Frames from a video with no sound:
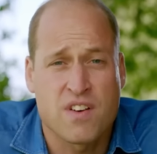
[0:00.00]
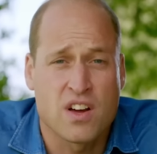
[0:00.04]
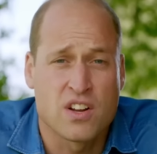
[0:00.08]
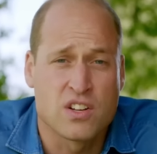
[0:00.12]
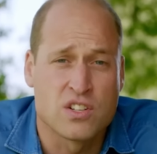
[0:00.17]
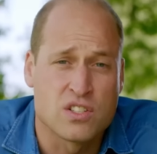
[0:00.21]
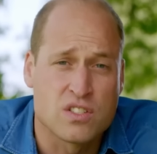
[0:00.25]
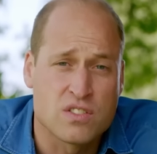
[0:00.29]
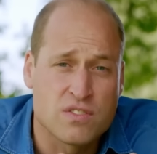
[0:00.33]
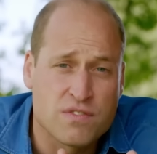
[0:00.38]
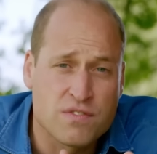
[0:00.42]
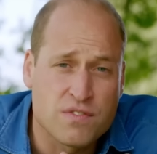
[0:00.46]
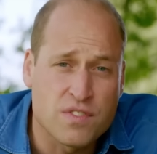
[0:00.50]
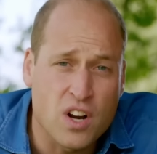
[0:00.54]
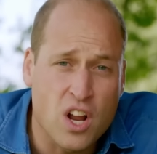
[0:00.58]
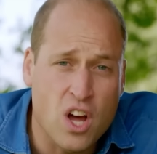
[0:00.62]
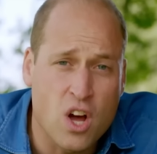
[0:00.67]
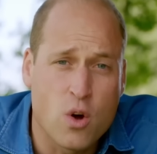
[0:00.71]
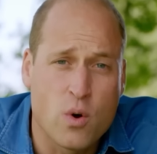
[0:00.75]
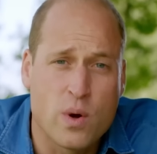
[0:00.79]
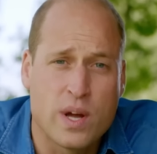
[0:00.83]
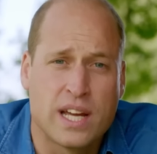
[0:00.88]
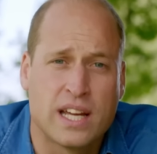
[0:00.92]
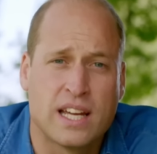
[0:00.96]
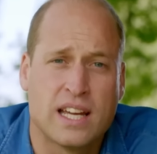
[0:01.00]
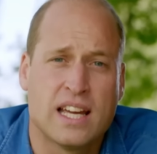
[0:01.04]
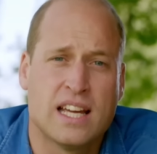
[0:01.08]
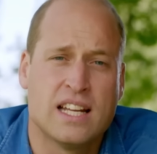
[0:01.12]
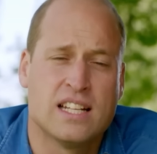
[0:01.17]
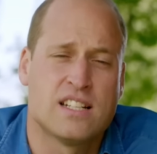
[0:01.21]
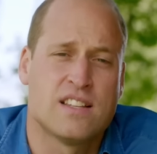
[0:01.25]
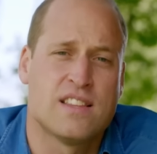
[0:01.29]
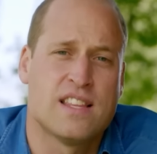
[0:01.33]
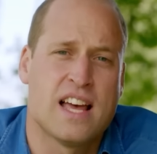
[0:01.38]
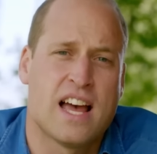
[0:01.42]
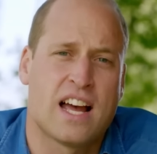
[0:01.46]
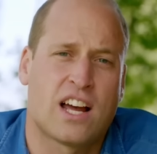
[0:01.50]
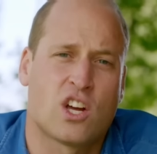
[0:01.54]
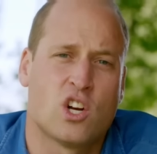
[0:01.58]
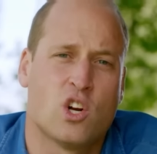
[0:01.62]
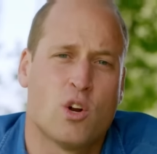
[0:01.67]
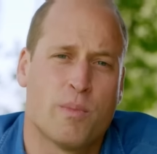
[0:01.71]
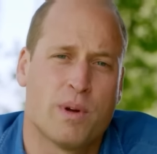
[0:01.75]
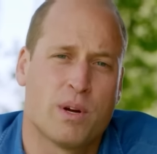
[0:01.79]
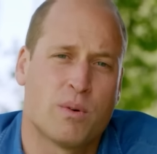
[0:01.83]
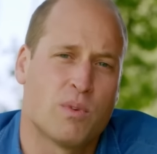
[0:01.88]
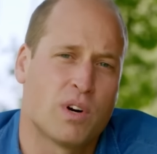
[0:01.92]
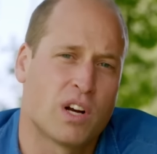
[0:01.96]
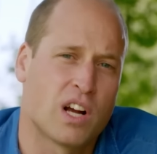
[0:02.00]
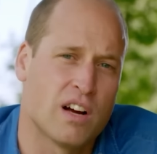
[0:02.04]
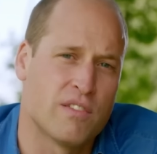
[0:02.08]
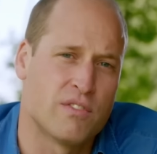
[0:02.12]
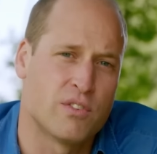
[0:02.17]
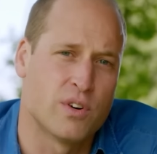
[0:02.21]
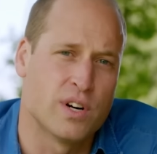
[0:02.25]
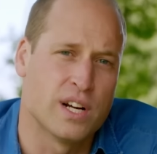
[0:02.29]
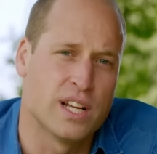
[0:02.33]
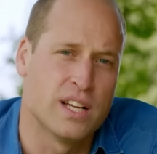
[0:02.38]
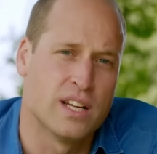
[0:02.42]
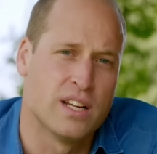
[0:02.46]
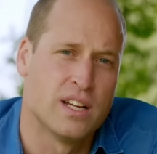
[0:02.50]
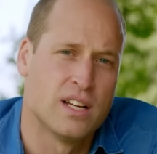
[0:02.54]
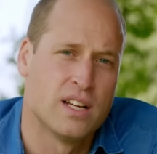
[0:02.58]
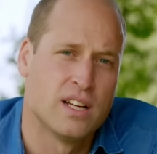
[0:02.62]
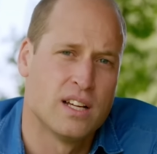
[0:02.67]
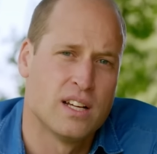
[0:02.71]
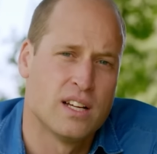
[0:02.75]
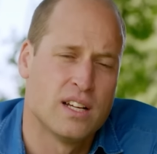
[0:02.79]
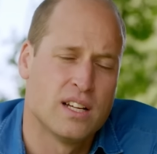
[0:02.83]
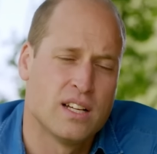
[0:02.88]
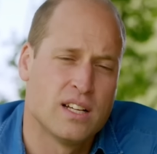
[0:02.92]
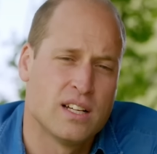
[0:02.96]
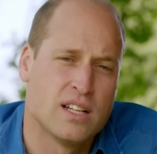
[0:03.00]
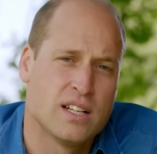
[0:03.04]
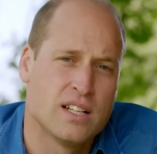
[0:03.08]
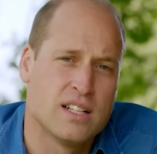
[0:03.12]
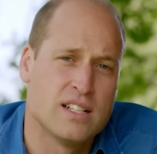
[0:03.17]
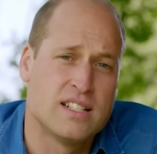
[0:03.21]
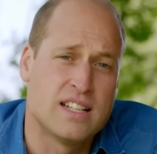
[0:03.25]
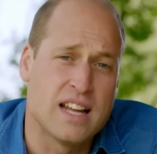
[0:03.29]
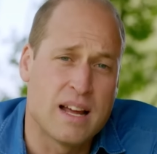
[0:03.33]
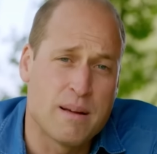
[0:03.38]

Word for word: In response to the interview, Prince William publicly